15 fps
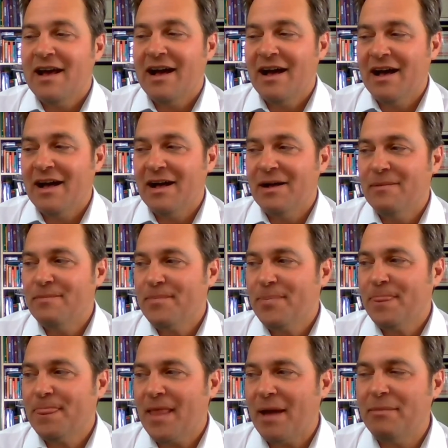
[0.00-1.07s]
I
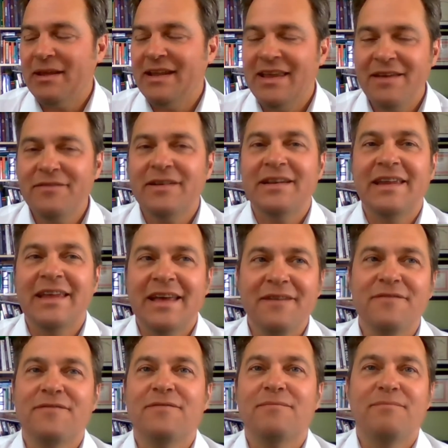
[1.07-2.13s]
mean, even
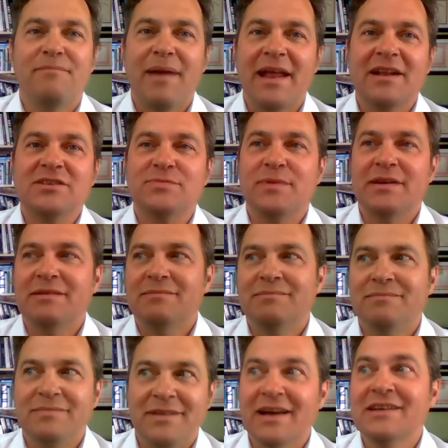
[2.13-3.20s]
if management
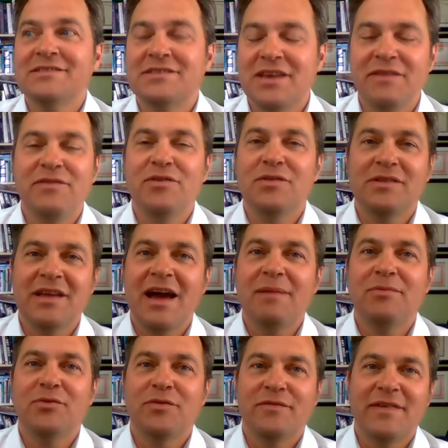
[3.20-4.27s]
does give you the time
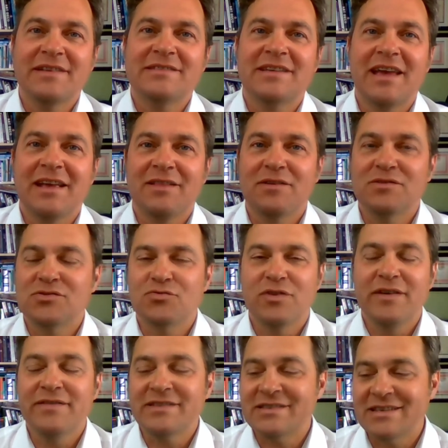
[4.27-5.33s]
to investigate those
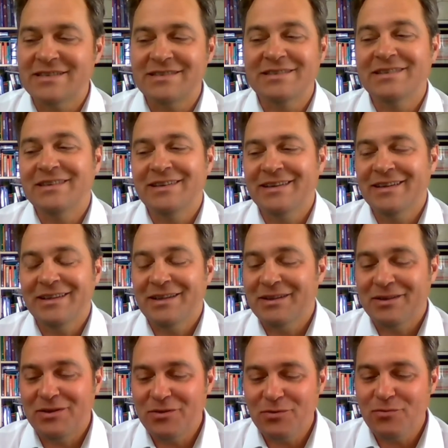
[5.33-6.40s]
grievances,
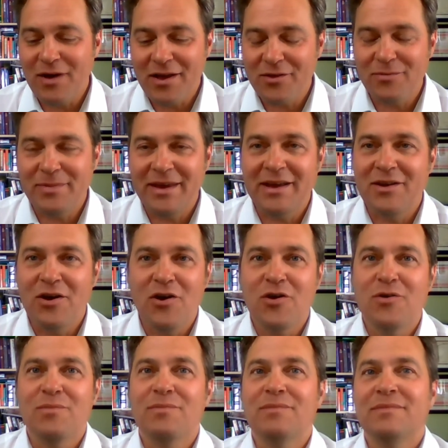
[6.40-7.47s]
you'd rather be at
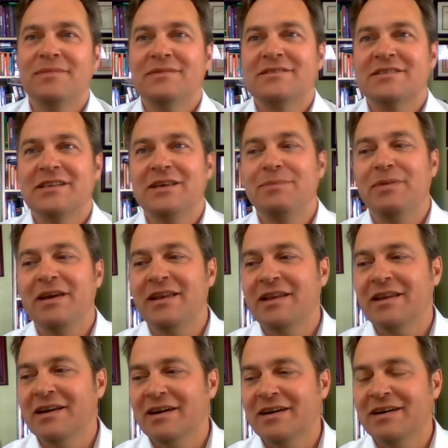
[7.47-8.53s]
home sleeping,